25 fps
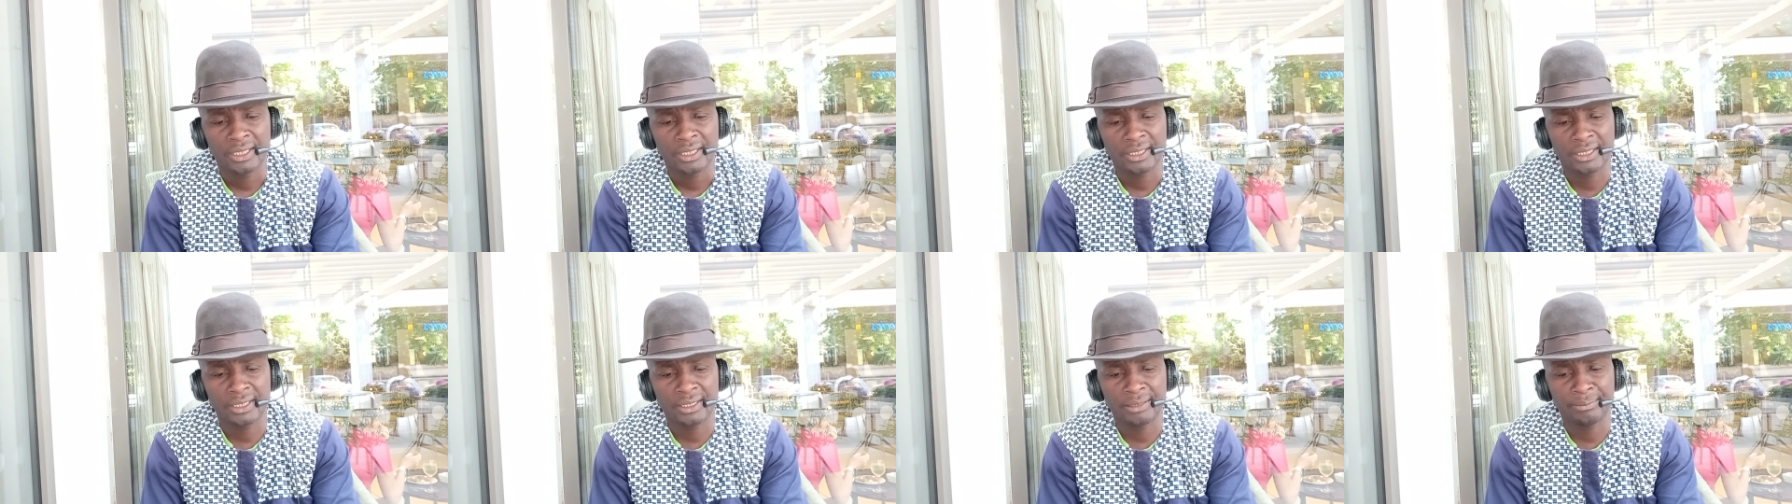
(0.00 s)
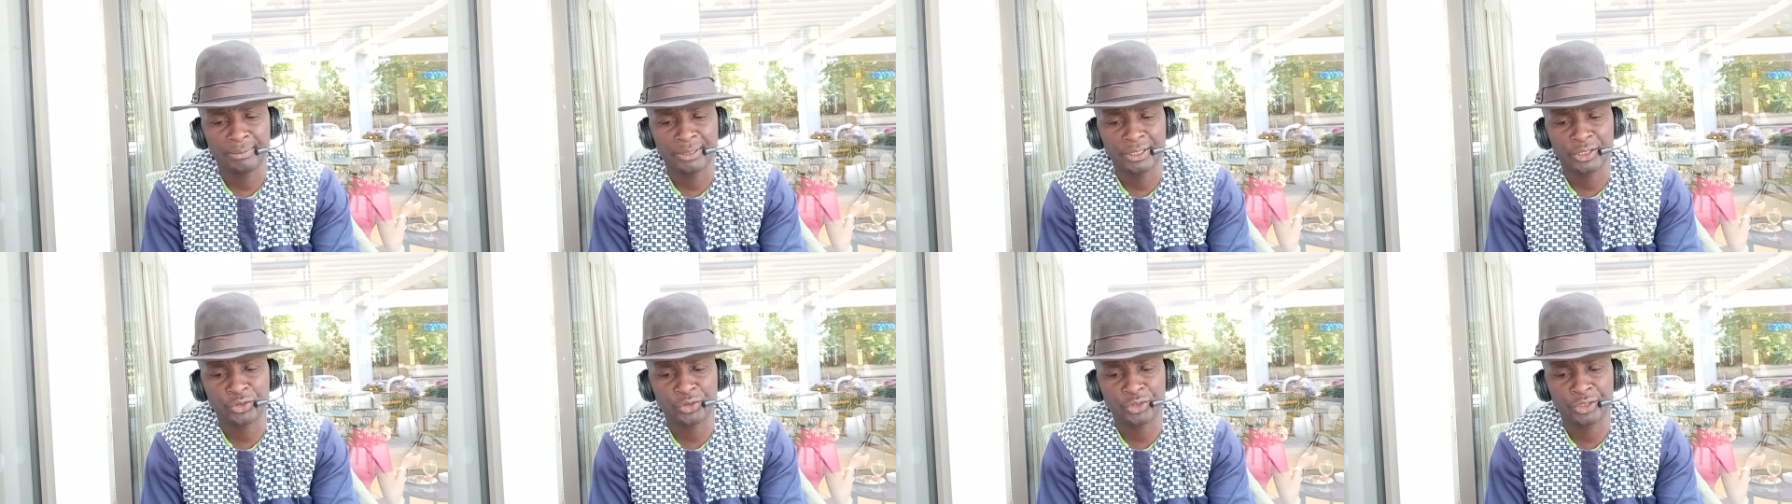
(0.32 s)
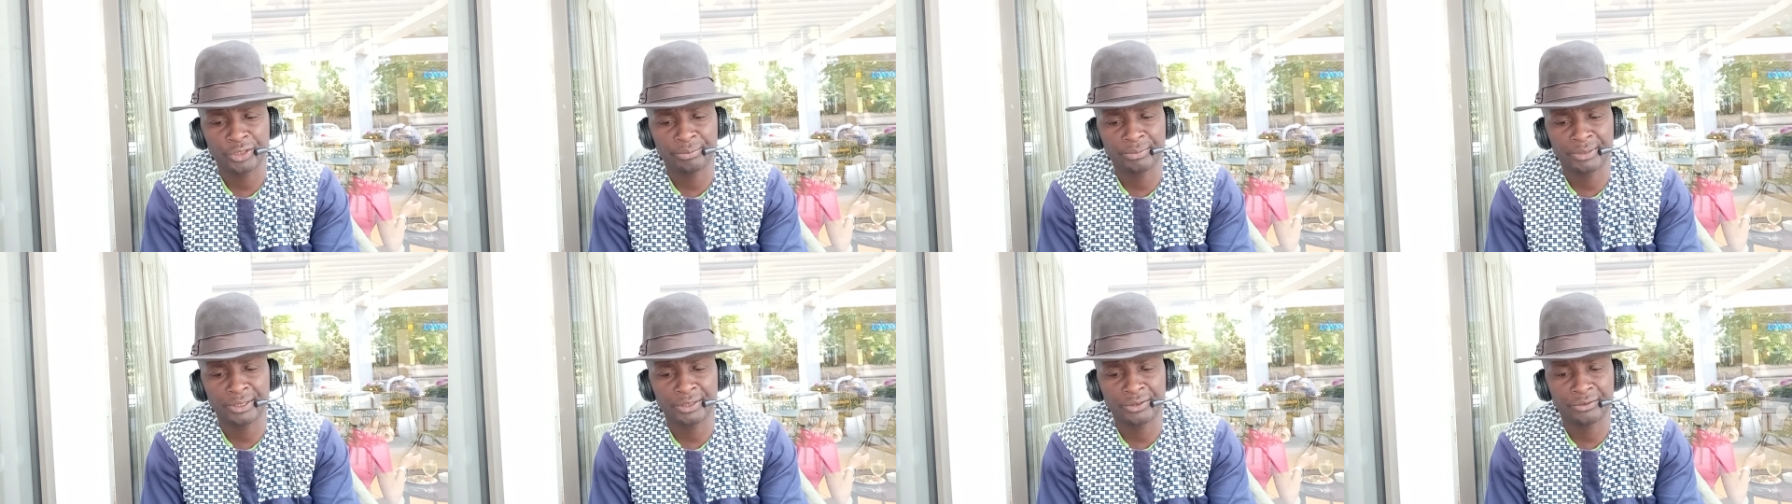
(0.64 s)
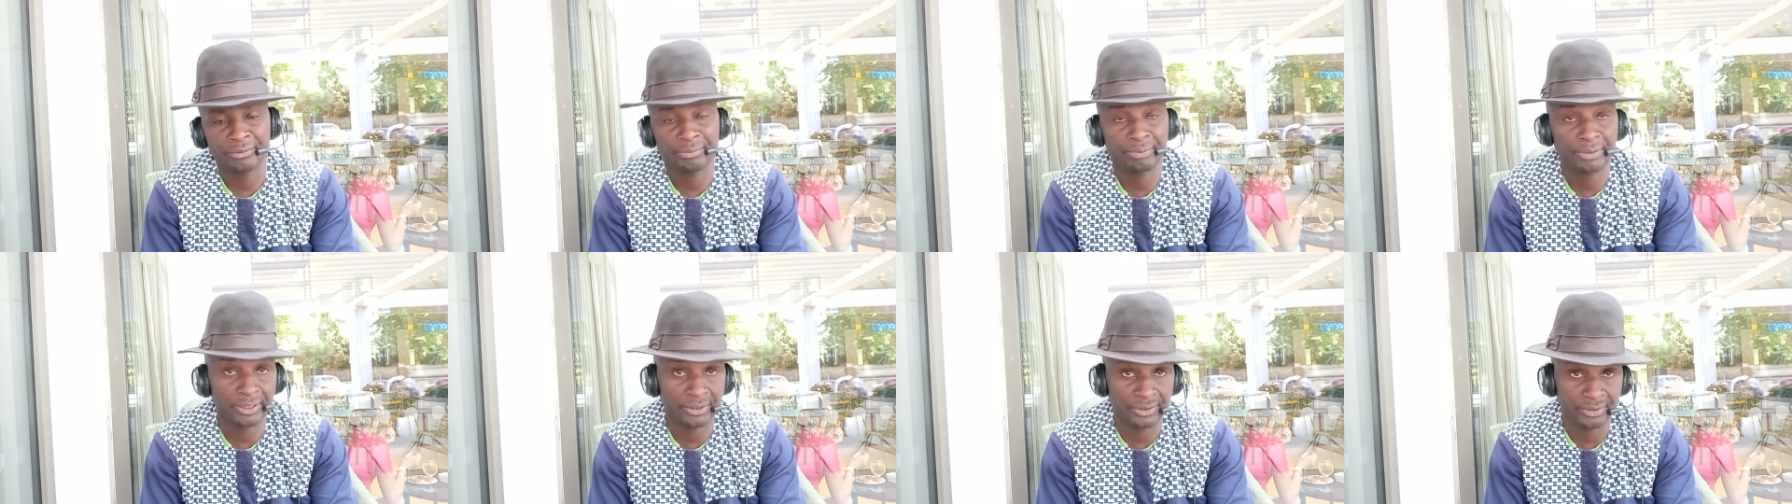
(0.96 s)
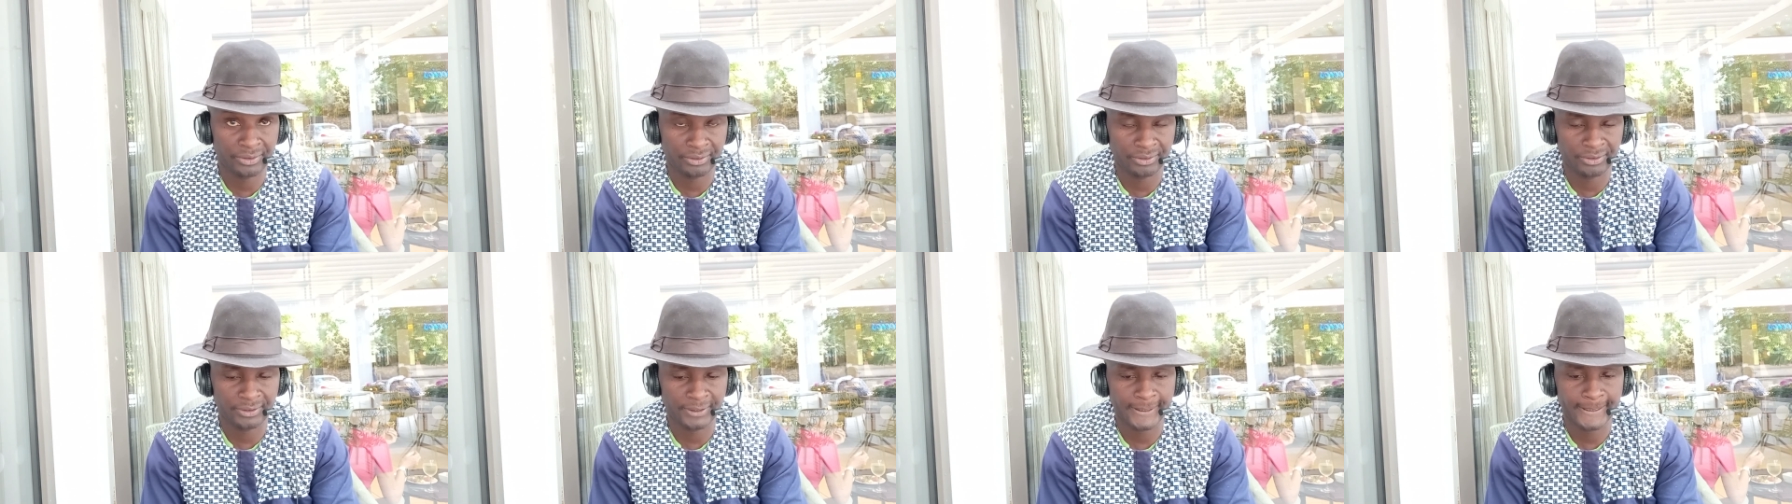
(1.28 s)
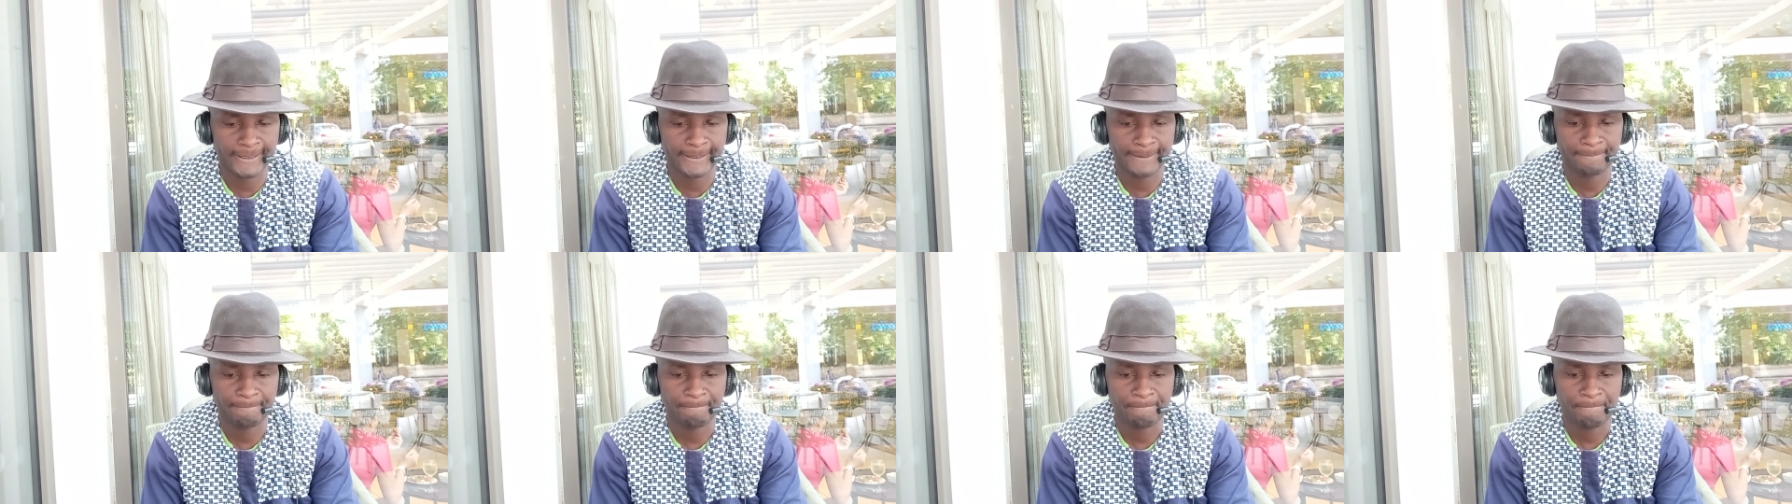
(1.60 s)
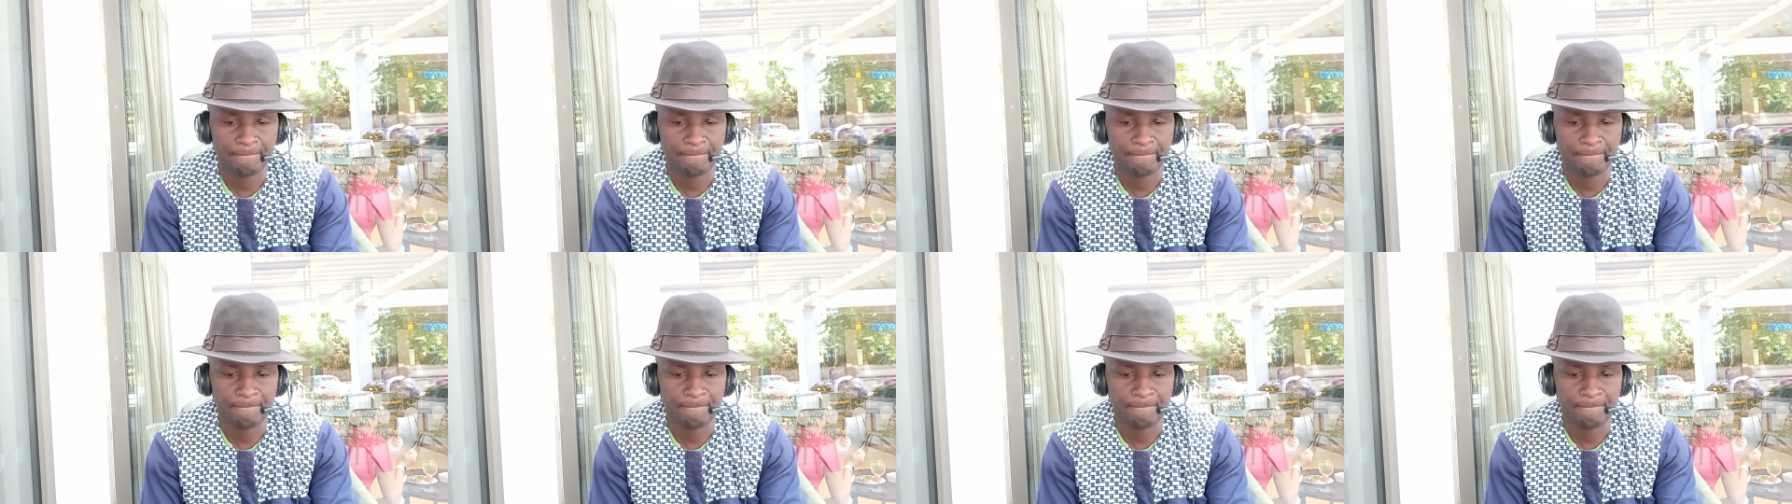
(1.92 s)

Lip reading: the mistreatment of prisoners.